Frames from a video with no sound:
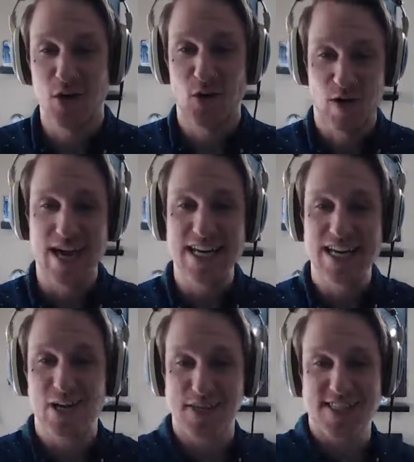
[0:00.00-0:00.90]

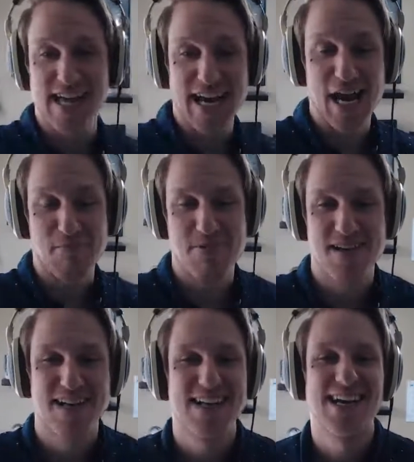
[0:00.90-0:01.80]
reindeer set up
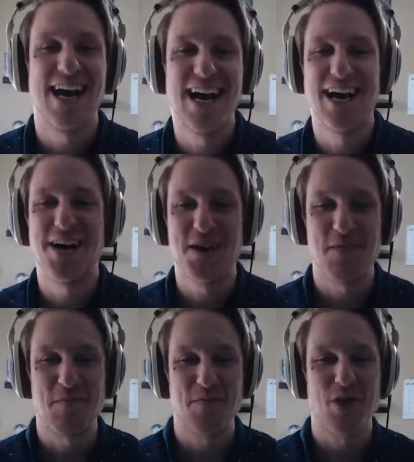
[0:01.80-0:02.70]

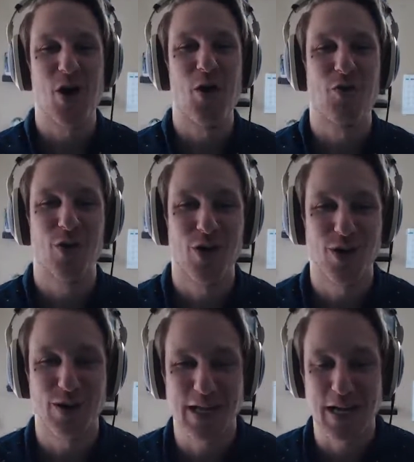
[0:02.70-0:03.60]

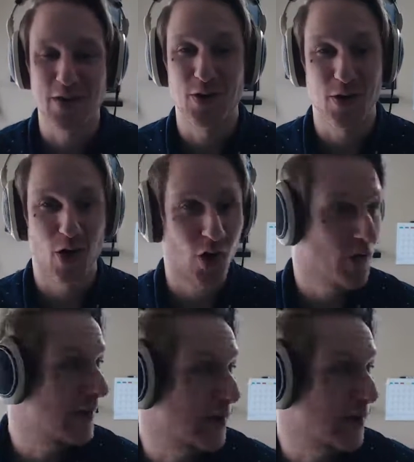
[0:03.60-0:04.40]
over like in their yard, that